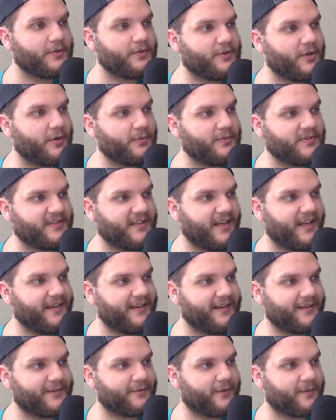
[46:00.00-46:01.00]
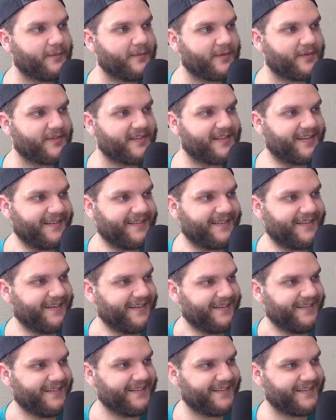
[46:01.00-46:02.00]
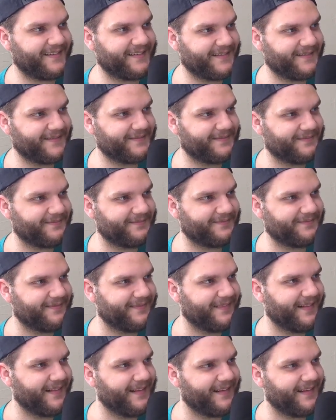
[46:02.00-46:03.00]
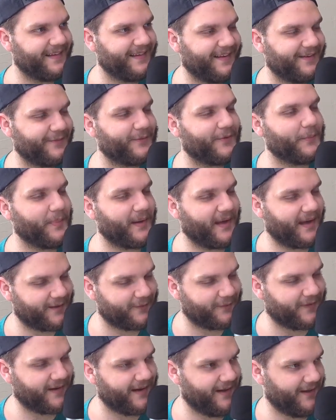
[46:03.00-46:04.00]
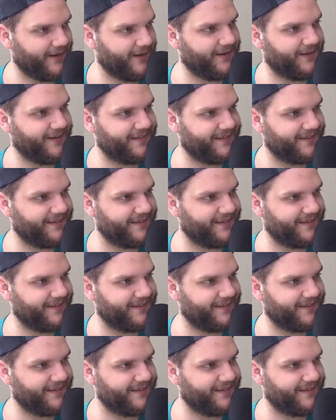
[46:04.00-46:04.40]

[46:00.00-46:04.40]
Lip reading: don't take it from your citizens. It will backfire.